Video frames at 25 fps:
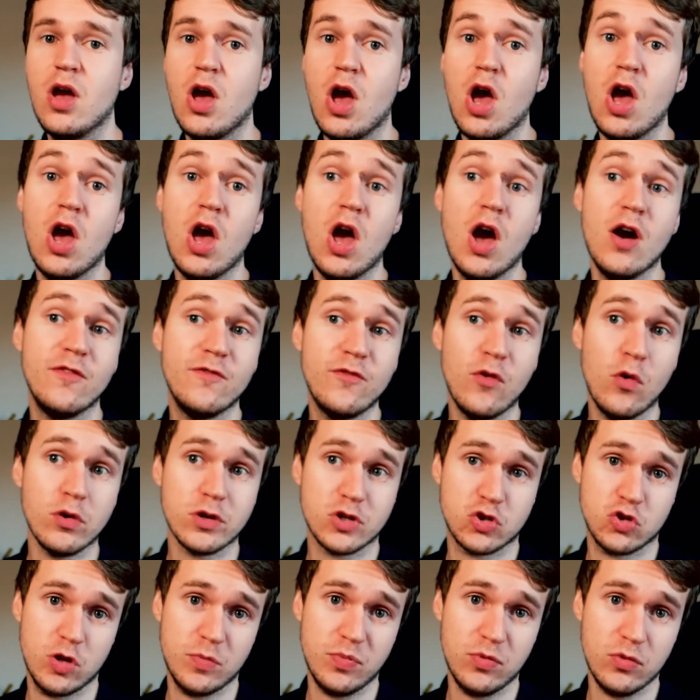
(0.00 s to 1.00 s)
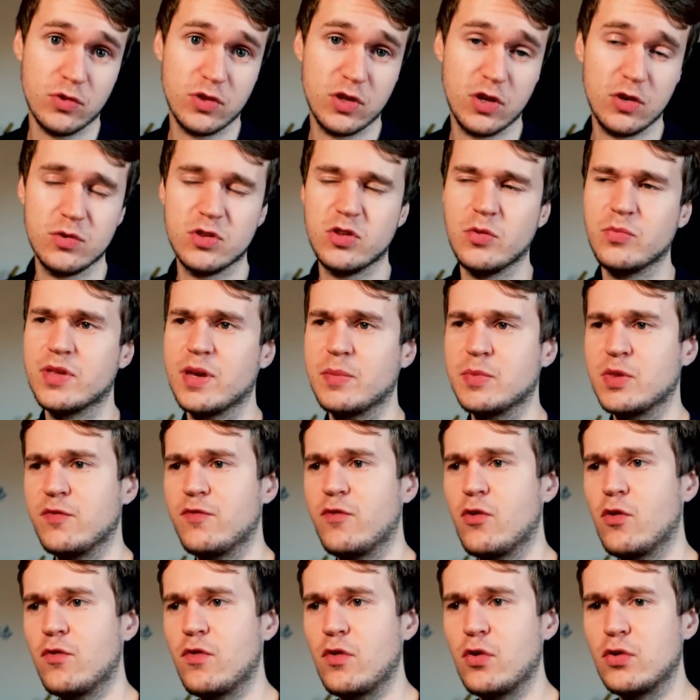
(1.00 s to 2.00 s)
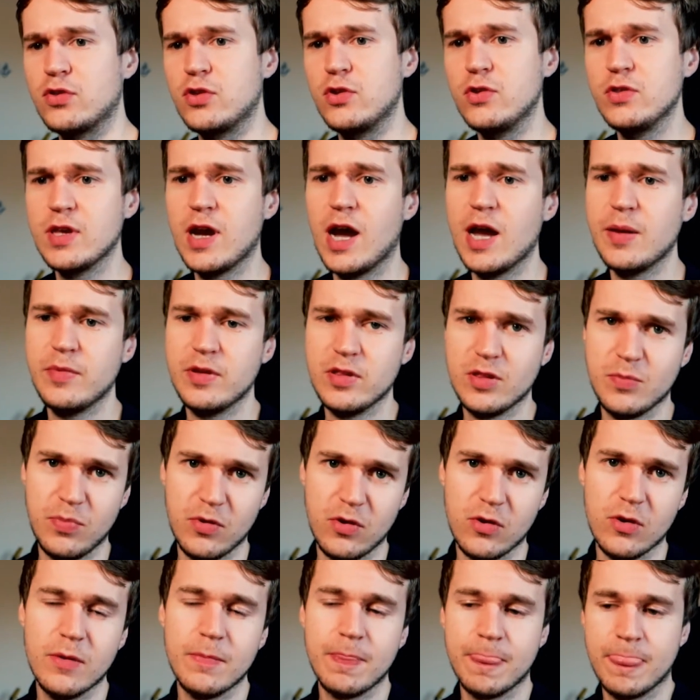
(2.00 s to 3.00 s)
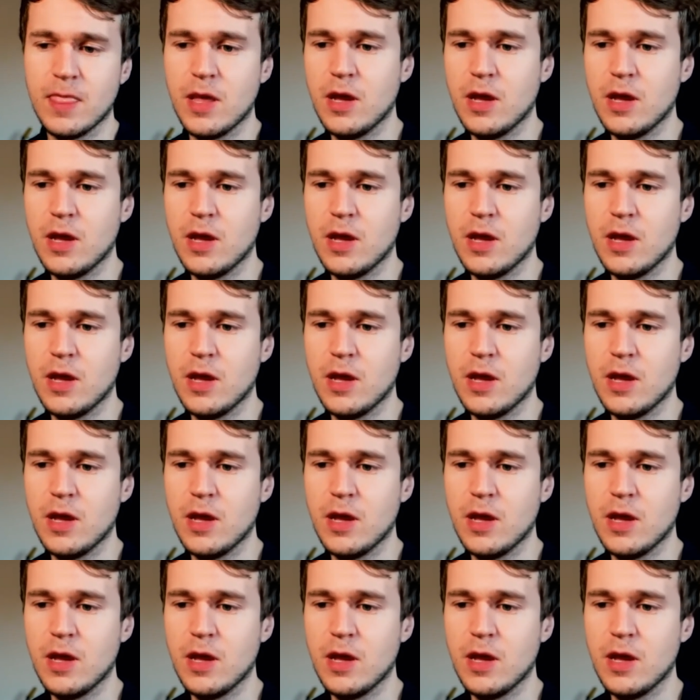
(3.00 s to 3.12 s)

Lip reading: a 4-2-2-2, sometimes a 4-4-2 diamond, but